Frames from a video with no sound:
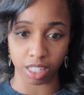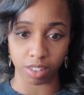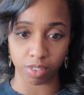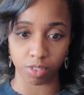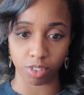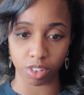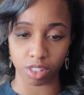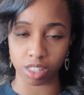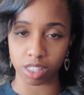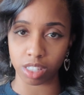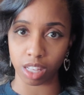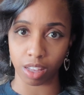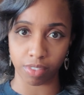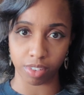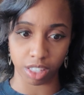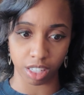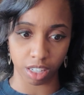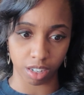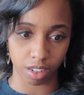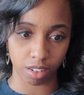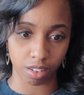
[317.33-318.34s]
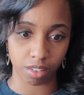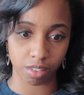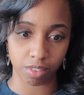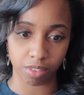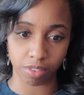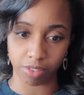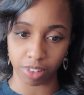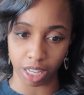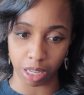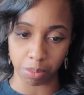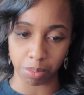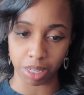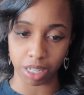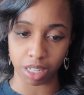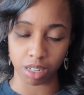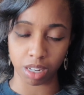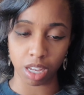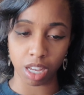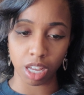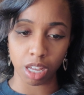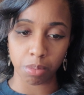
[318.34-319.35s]
for the 7-year
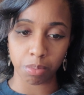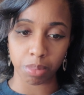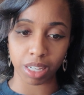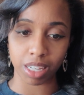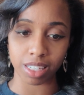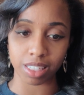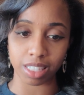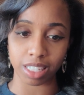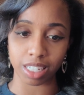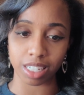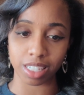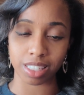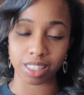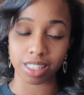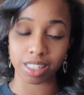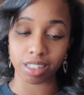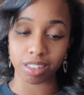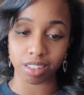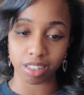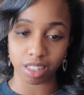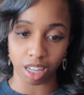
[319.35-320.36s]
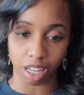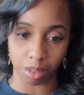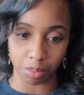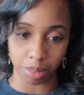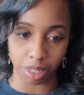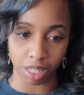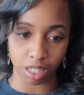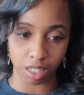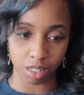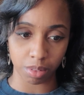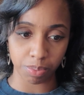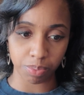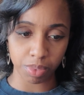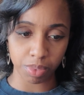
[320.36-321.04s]
famine, because it is coming.